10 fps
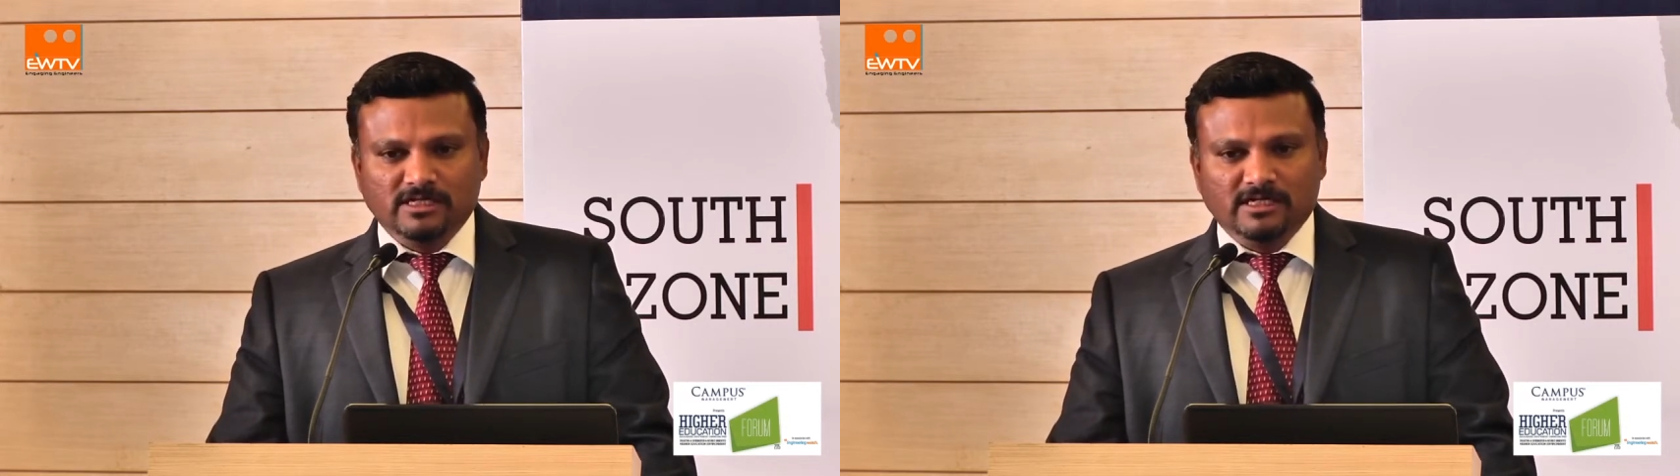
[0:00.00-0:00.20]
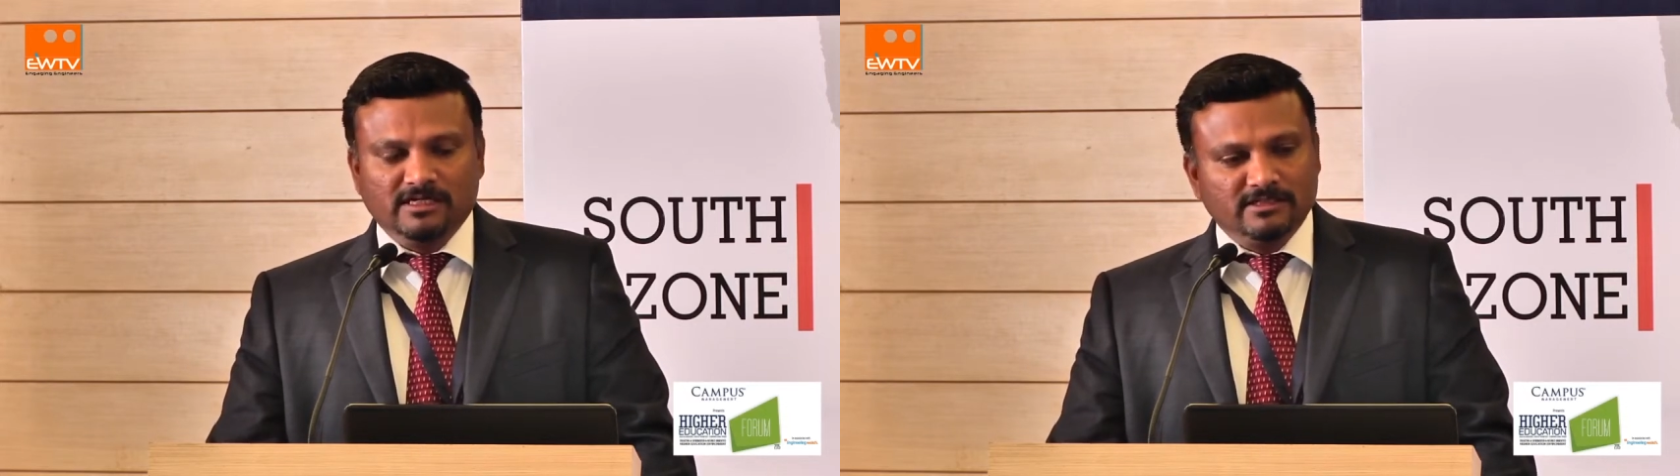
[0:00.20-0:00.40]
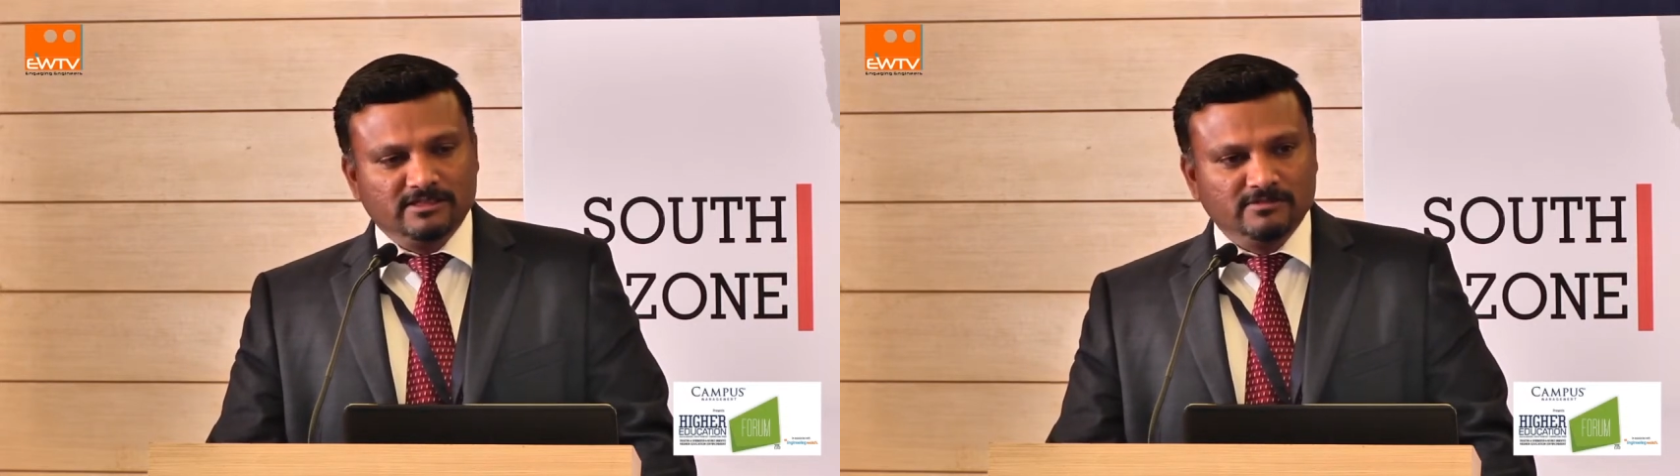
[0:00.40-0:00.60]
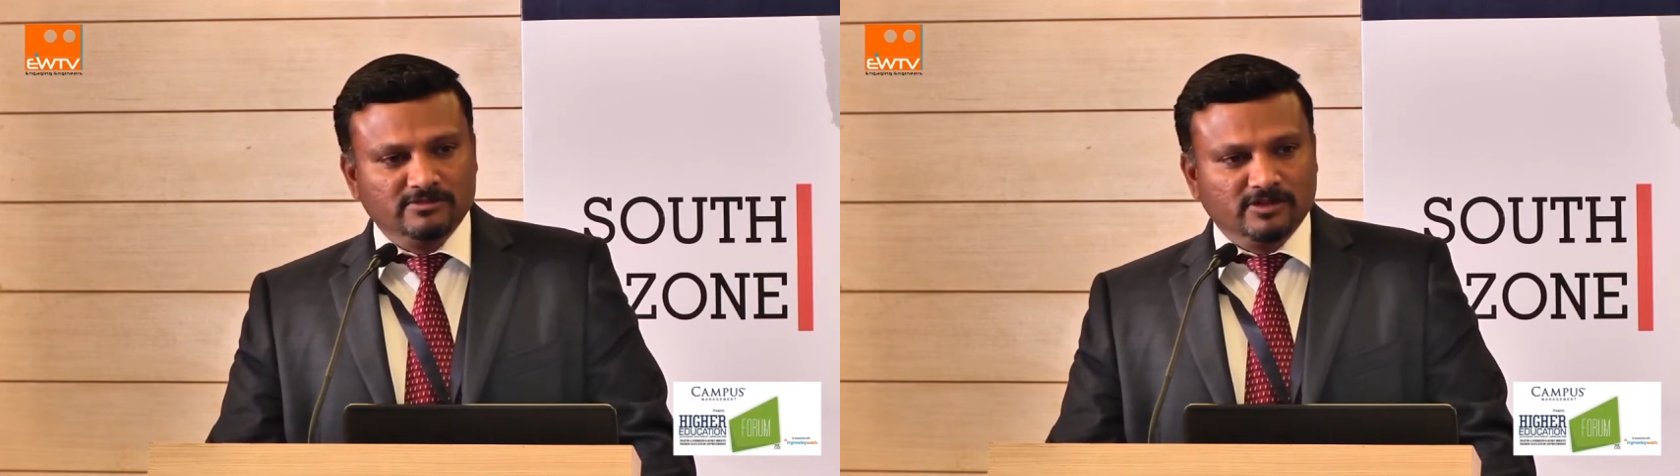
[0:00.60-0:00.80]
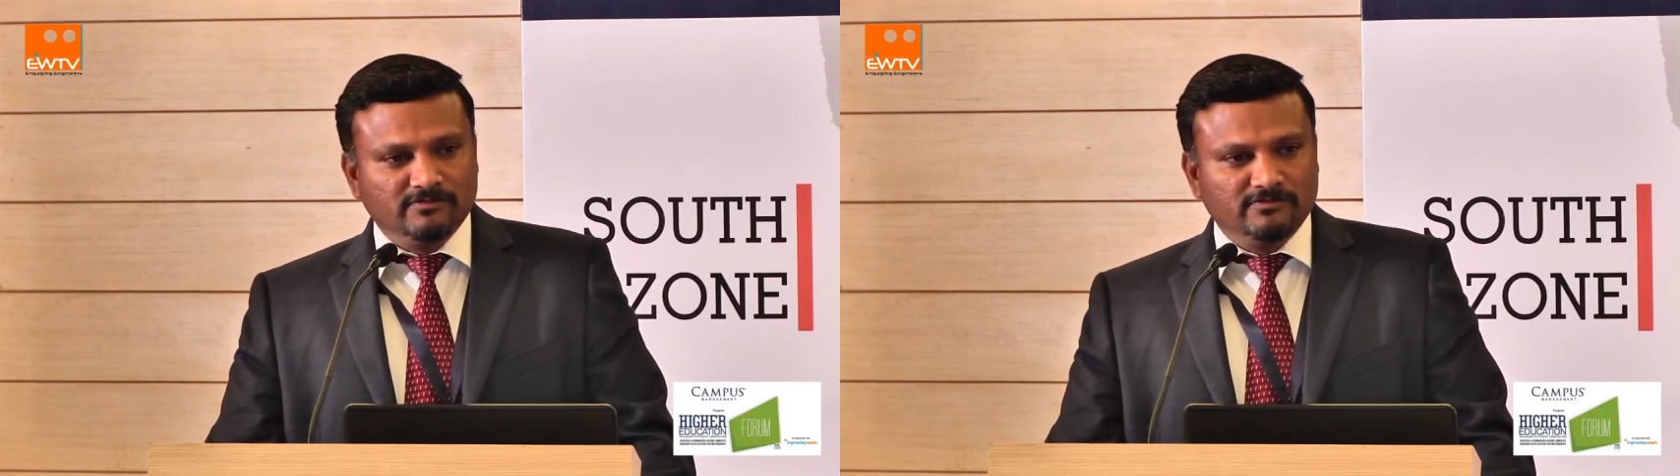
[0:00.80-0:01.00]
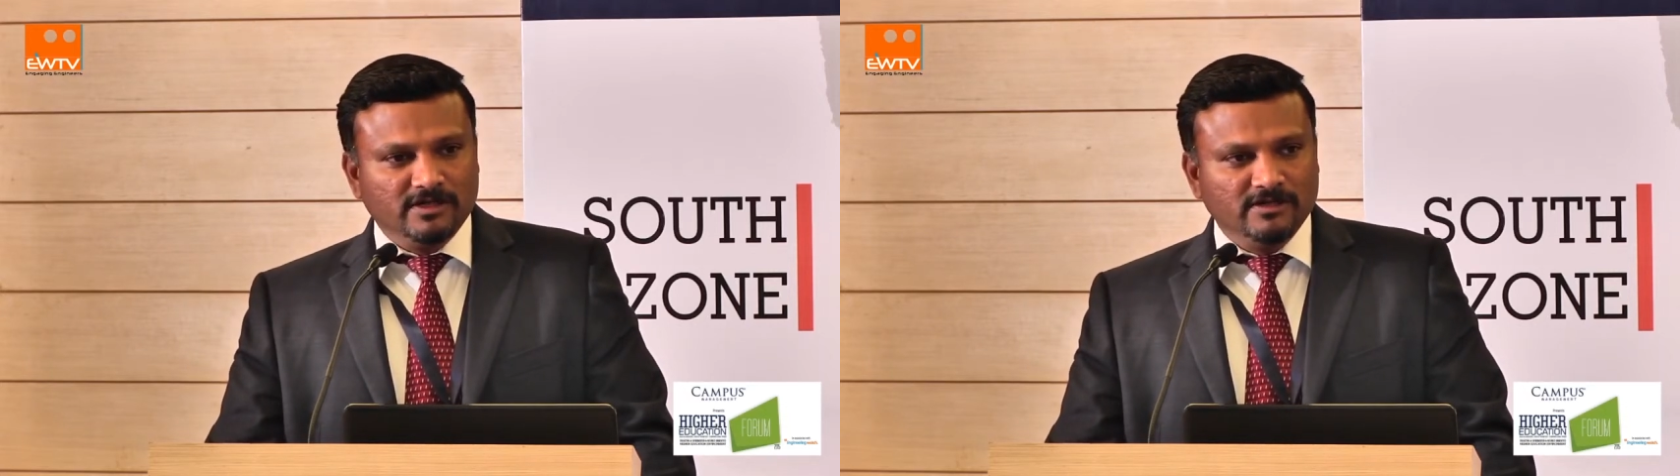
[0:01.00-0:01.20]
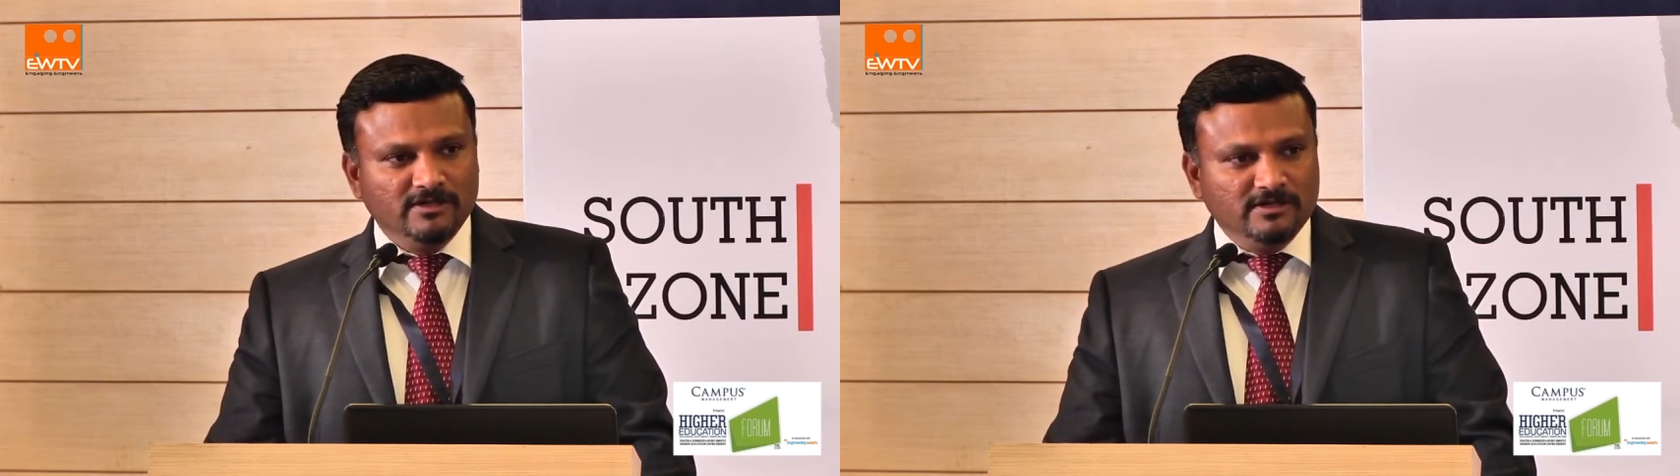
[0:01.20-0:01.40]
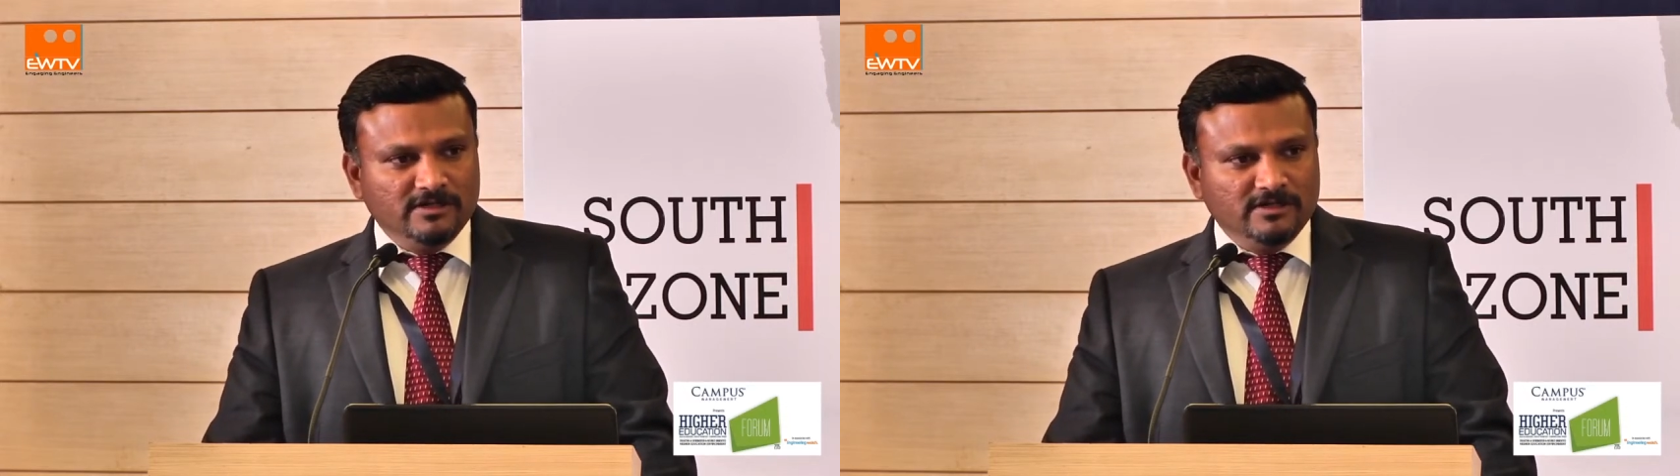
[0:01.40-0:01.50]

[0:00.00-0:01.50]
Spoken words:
in terms of